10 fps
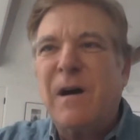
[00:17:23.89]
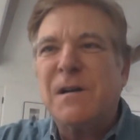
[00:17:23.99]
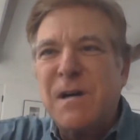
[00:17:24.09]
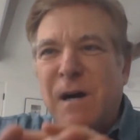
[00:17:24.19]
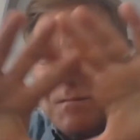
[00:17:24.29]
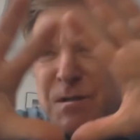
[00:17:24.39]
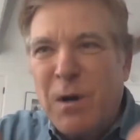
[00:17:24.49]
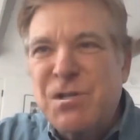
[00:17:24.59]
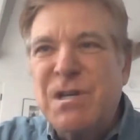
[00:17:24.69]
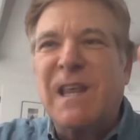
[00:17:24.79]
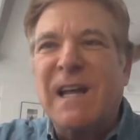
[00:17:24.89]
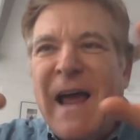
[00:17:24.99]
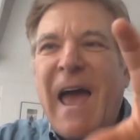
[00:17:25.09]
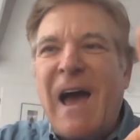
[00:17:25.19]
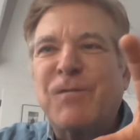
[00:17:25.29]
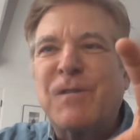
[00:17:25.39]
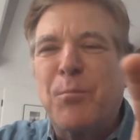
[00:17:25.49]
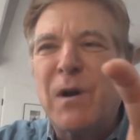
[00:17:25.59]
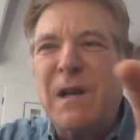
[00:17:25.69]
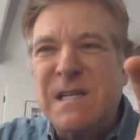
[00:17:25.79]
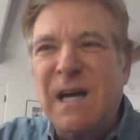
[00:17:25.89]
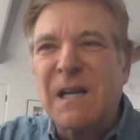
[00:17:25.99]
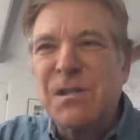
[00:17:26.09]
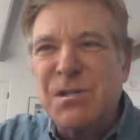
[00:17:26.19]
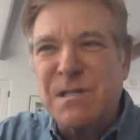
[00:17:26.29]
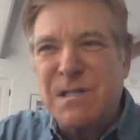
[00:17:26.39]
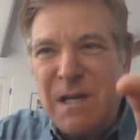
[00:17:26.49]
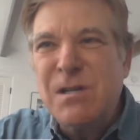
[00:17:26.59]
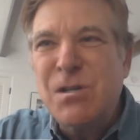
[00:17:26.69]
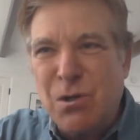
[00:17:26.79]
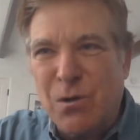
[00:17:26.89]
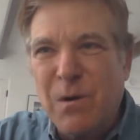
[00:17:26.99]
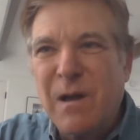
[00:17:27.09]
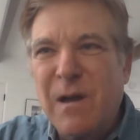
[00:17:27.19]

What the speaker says: that I have to put intelligence into,